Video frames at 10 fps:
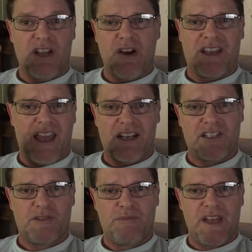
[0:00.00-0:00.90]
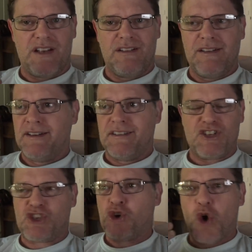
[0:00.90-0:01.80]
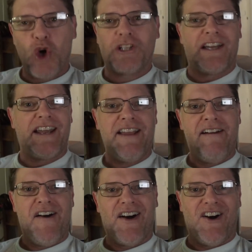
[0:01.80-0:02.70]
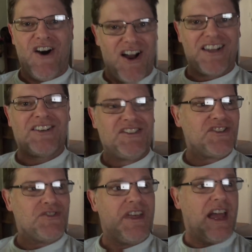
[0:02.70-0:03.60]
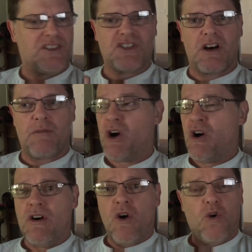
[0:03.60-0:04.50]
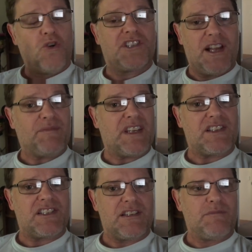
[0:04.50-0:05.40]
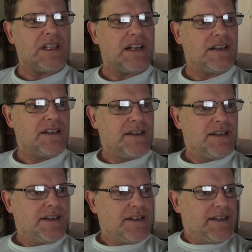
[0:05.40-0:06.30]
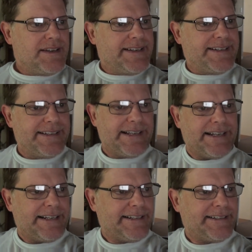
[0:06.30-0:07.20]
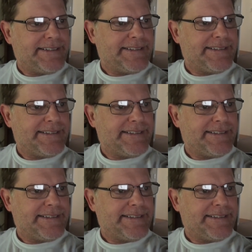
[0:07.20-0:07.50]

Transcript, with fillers: knowing how to spell, then surely I could do that job or something similar. Ah,